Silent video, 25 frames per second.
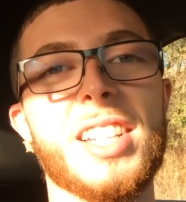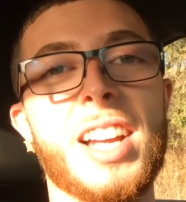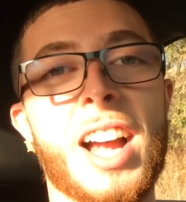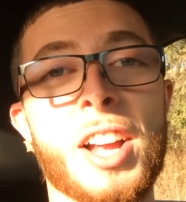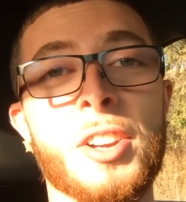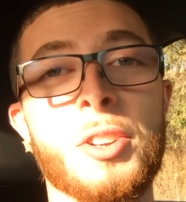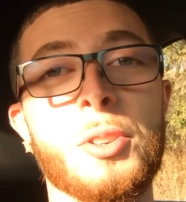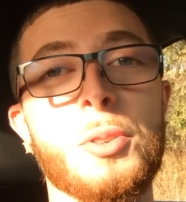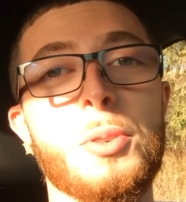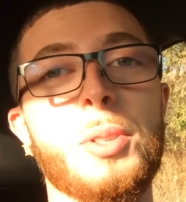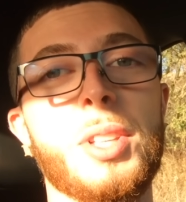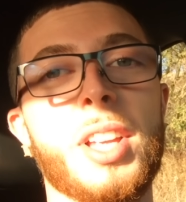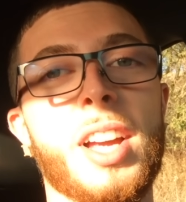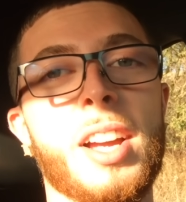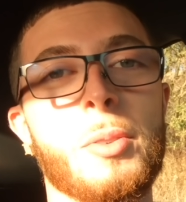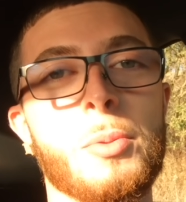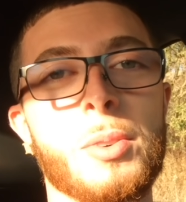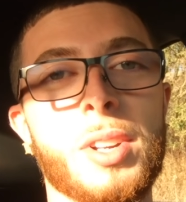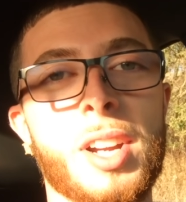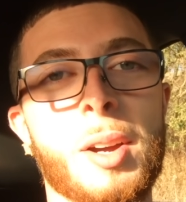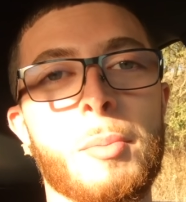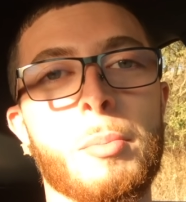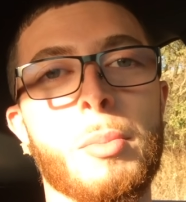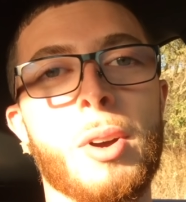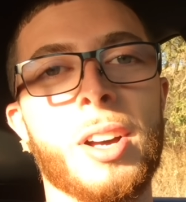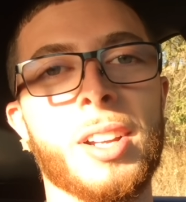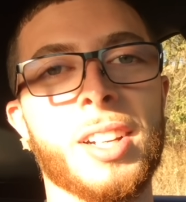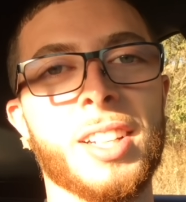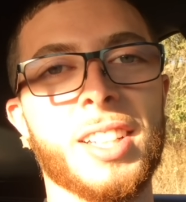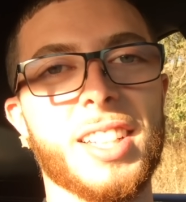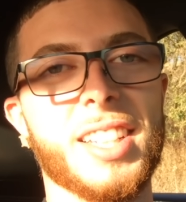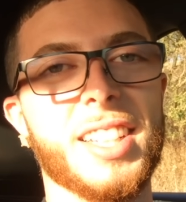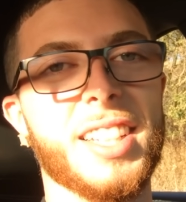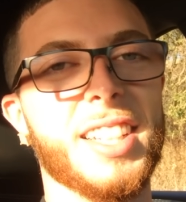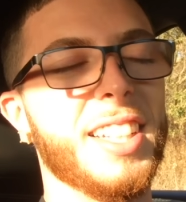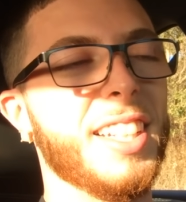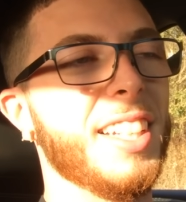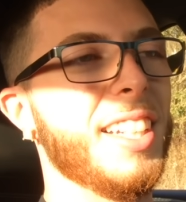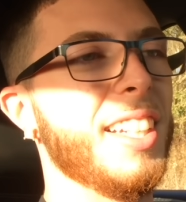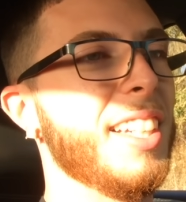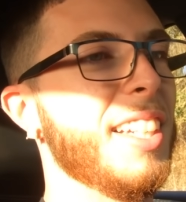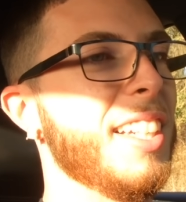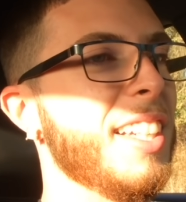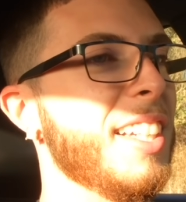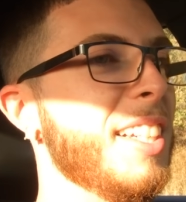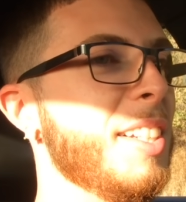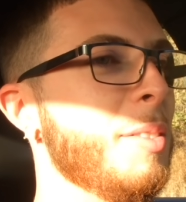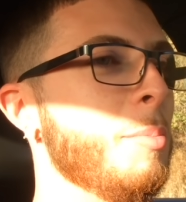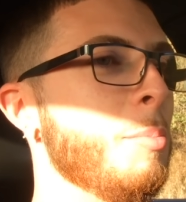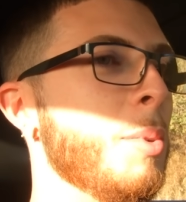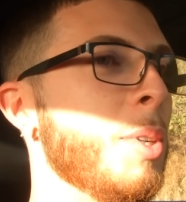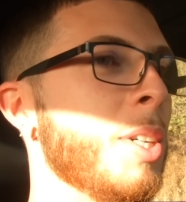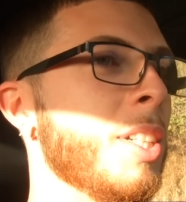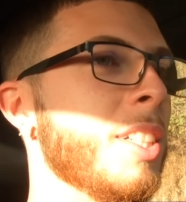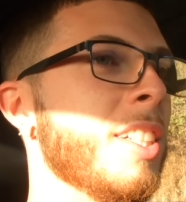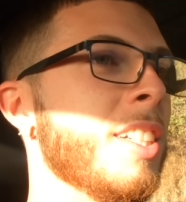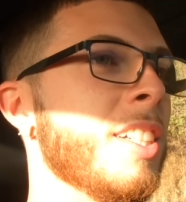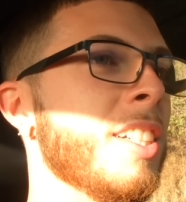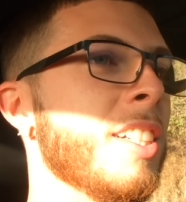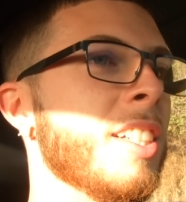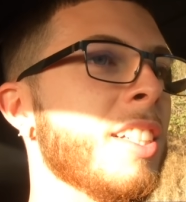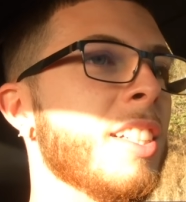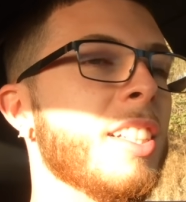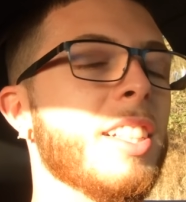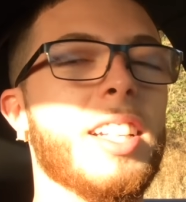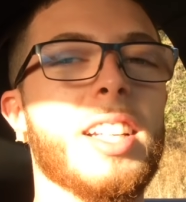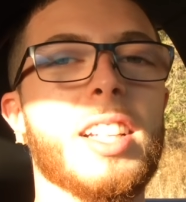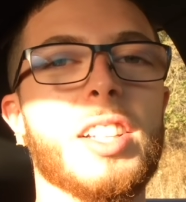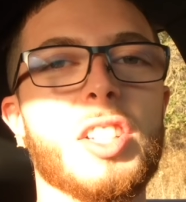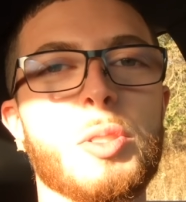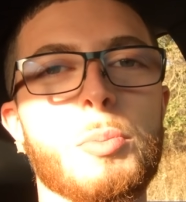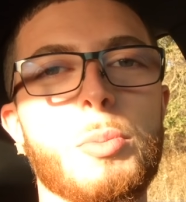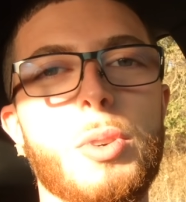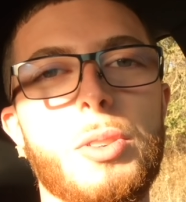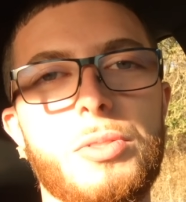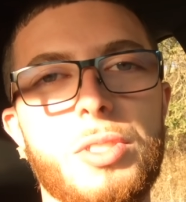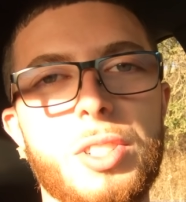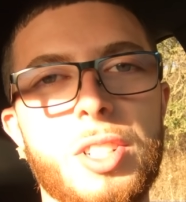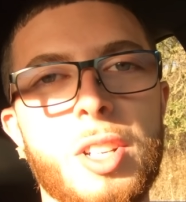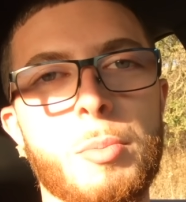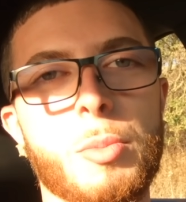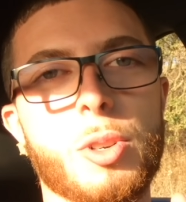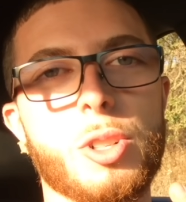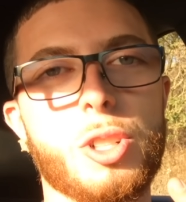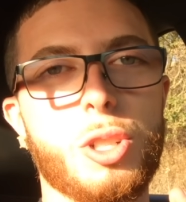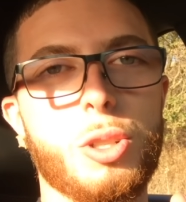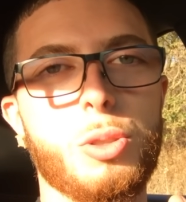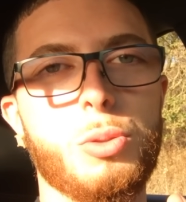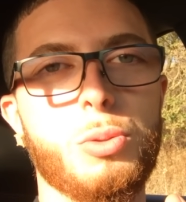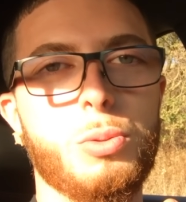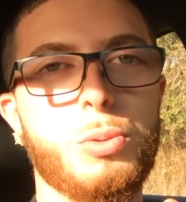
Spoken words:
I knew that when I bought it. But yeah, let's move to number 2.